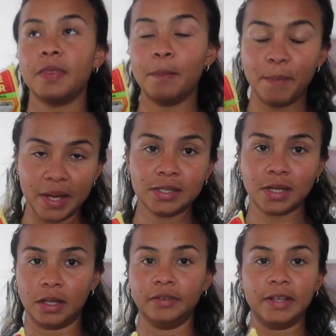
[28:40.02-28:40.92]
the
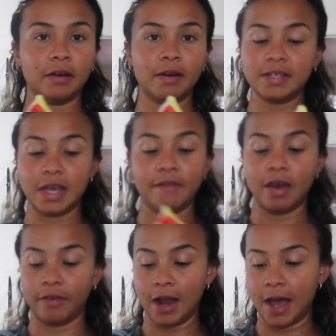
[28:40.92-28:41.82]
best cauliflower rice I've
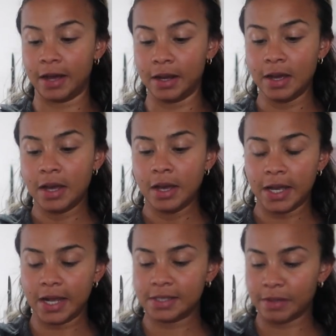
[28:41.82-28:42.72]
ever had.
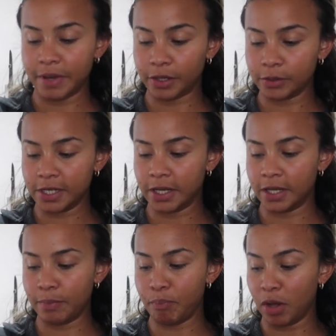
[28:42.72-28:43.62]
It has tomatoes in
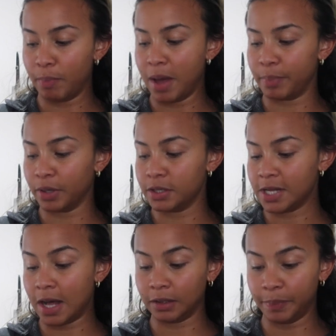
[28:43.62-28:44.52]
it, bell peppers,
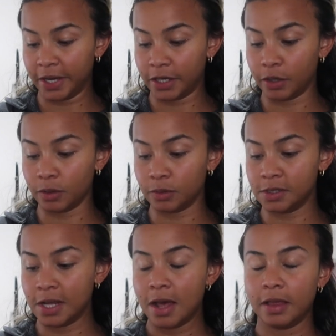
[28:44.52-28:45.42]

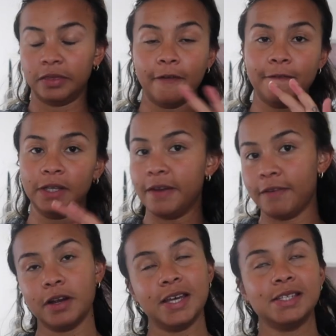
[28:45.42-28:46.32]
jalapenos. The
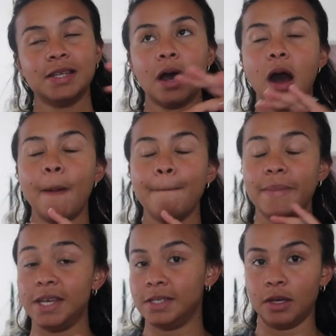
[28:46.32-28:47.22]
flavor is
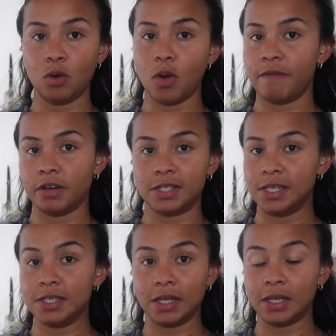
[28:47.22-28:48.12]
amazing. Whoever
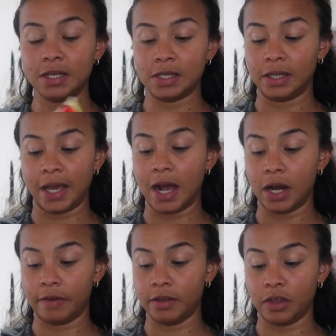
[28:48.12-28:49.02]
seasoned this and like
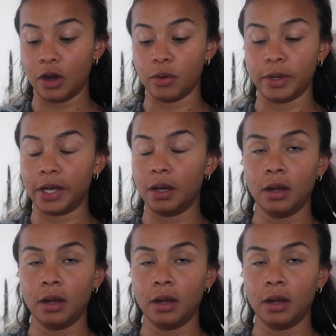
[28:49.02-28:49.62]
got everything going,